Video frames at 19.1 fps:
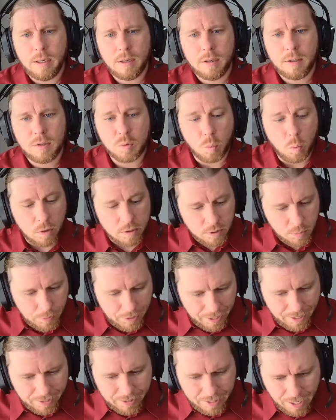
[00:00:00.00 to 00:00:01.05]
Because once we
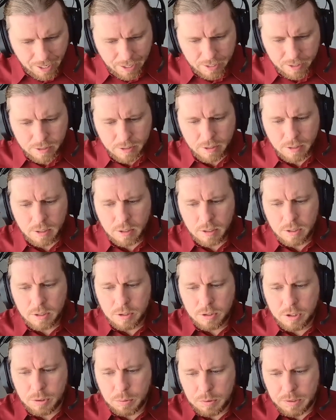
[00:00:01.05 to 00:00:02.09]
had that,
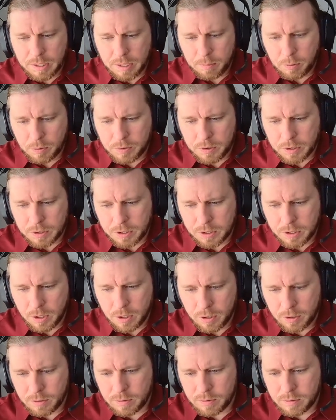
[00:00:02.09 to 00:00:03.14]
she was able to
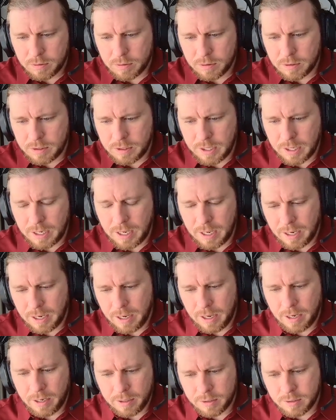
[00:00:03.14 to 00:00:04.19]
start digging
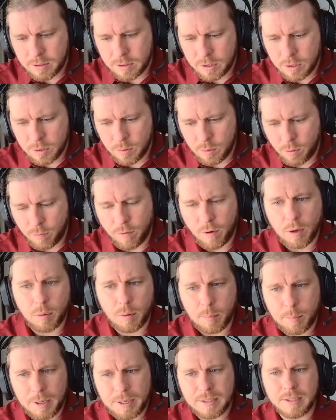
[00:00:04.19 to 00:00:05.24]
into the
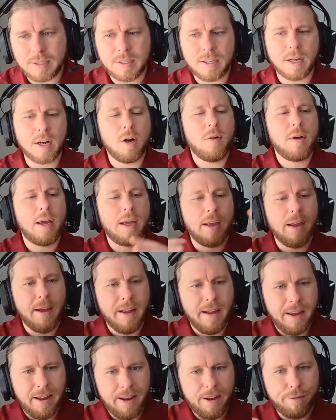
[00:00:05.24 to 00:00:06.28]
following pieces, saying, okay,
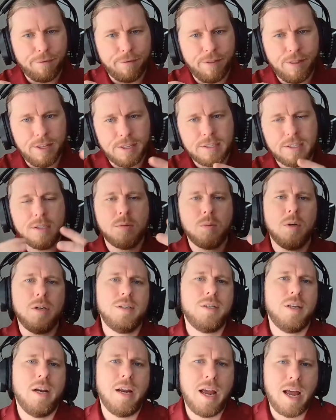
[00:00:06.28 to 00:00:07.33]
if this is what
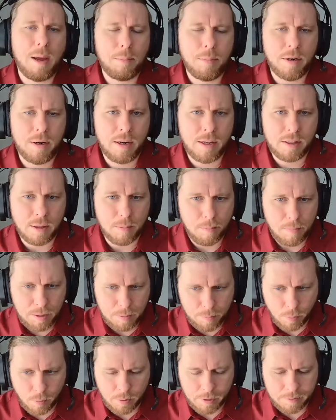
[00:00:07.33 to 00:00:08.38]
is going to happen at the
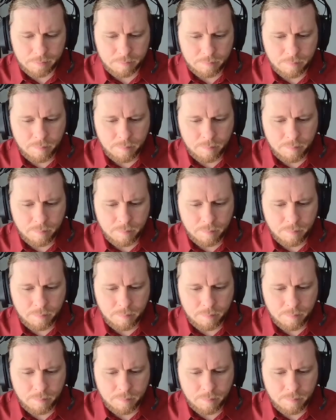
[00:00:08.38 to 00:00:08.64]
midpoint,